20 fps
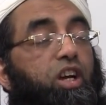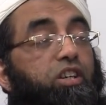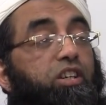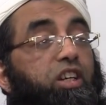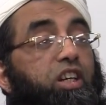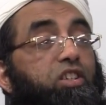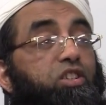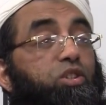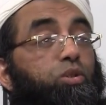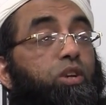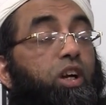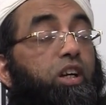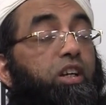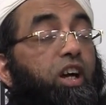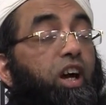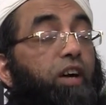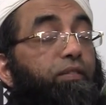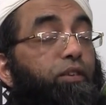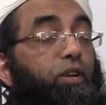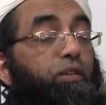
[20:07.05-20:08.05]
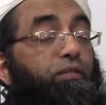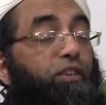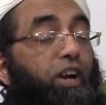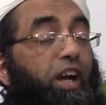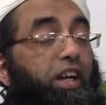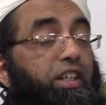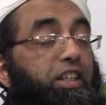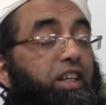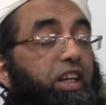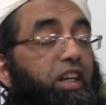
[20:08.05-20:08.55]
read Surah Kaf on
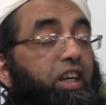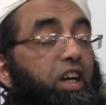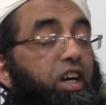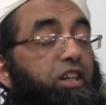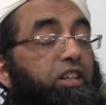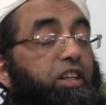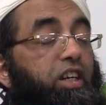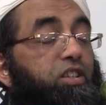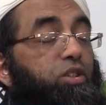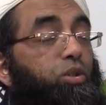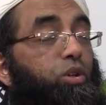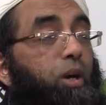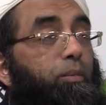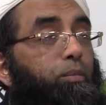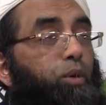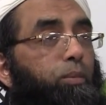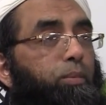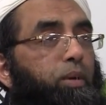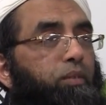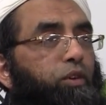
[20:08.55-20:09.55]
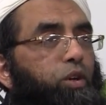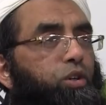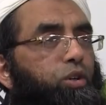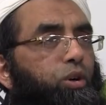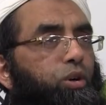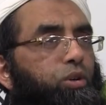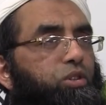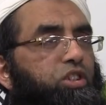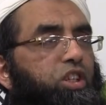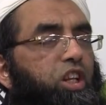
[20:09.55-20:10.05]
Friday, read Surah Mulk before you
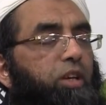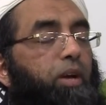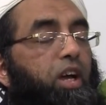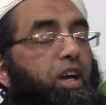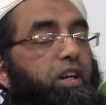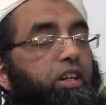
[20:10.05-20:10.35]
go to sleep,